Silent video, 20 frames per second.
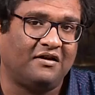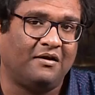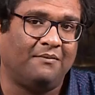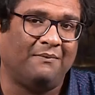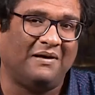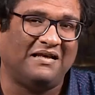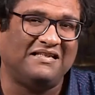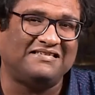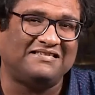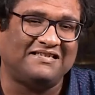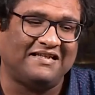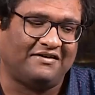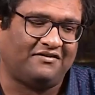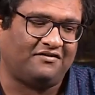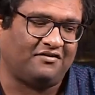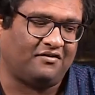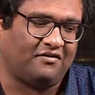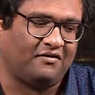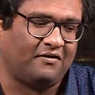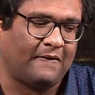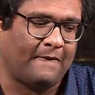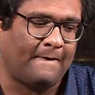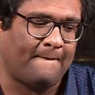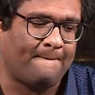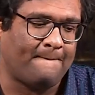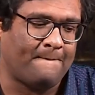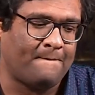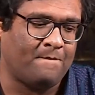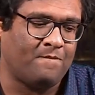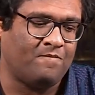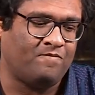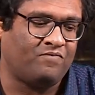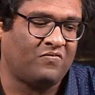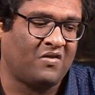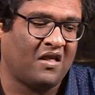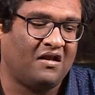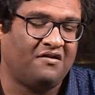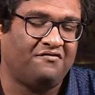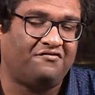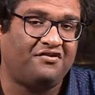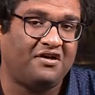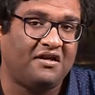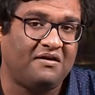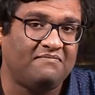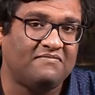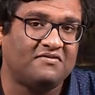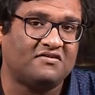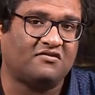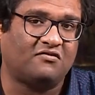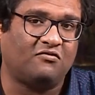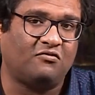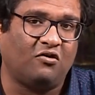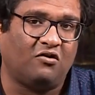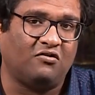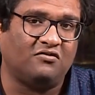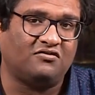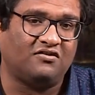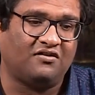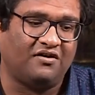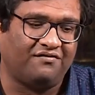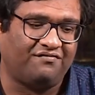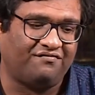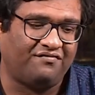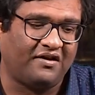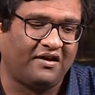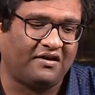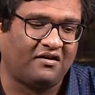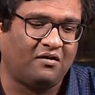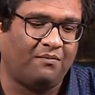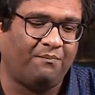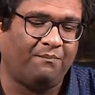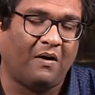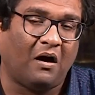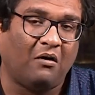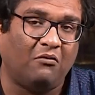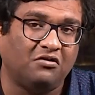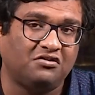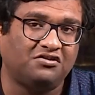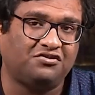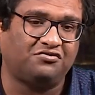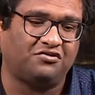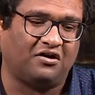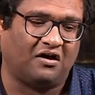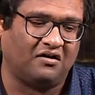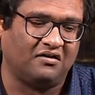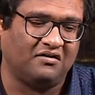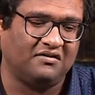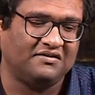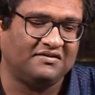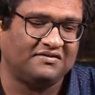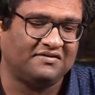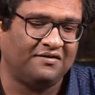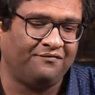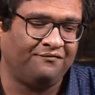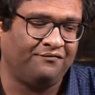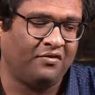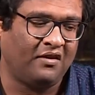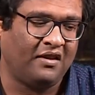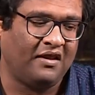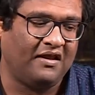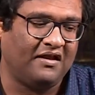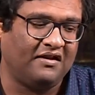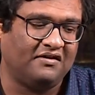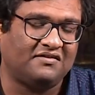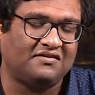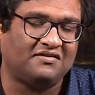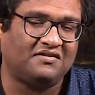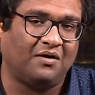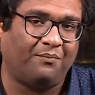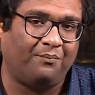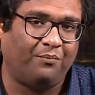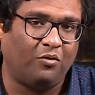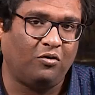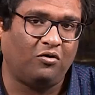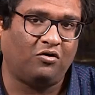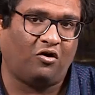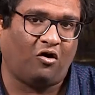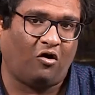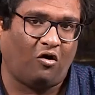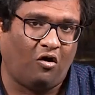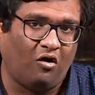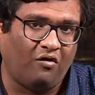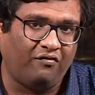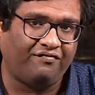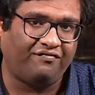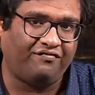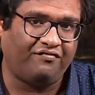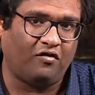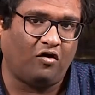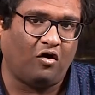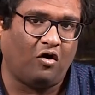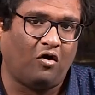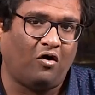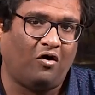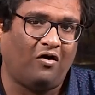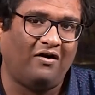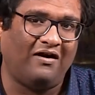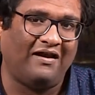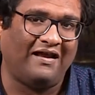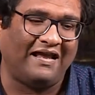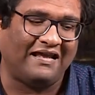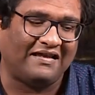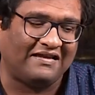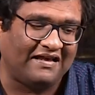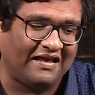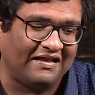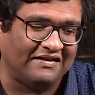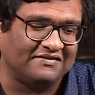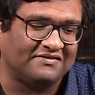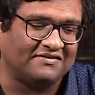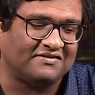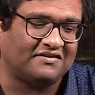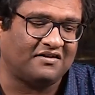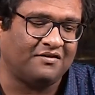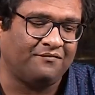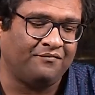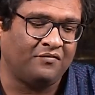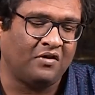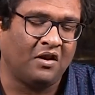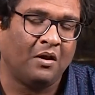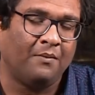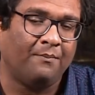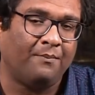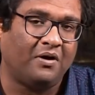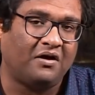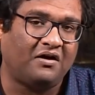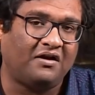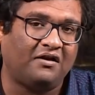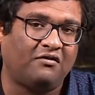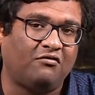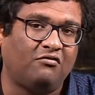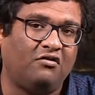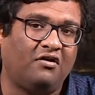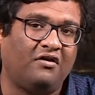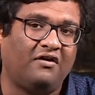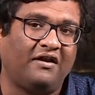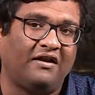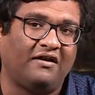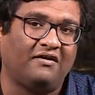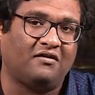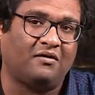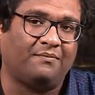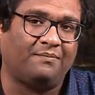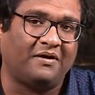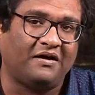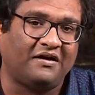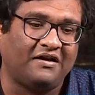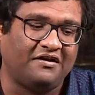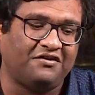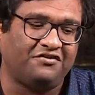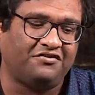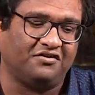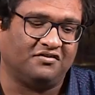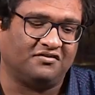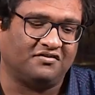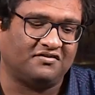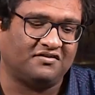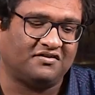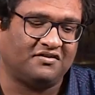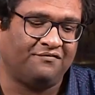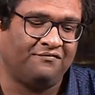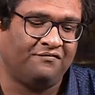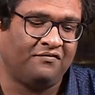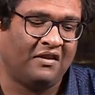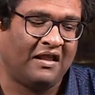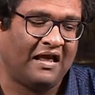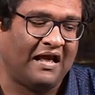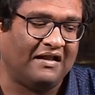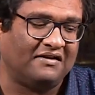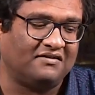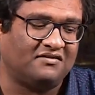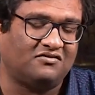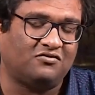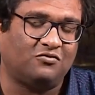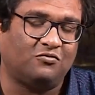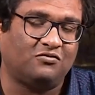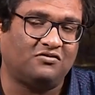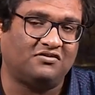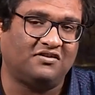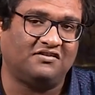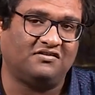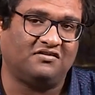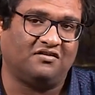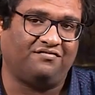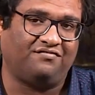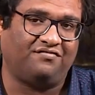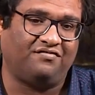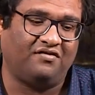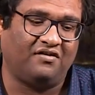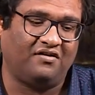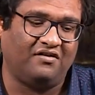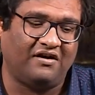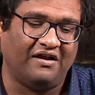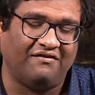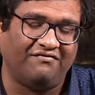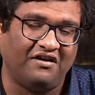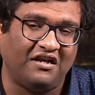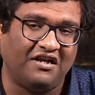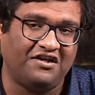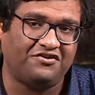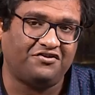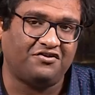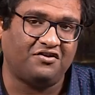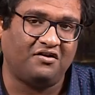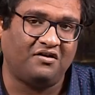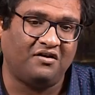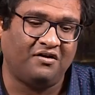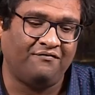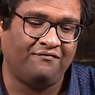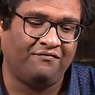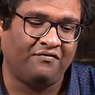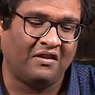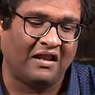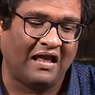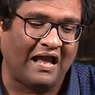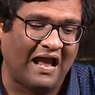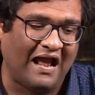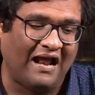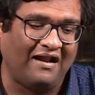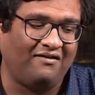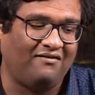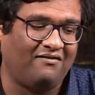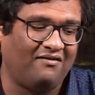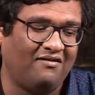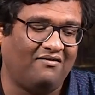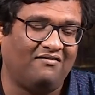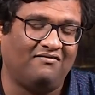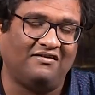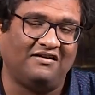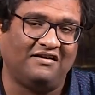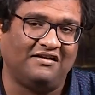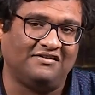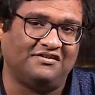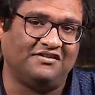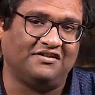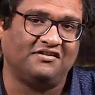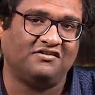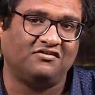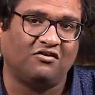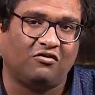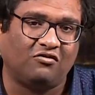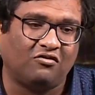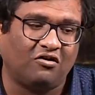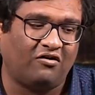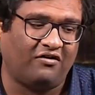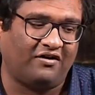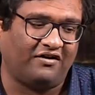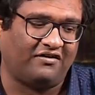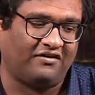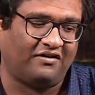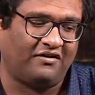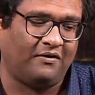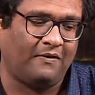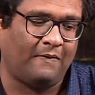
by Satan. Dreams could also reflect power struggles in support of or against particular interpretations and sources of revelation and religious authority.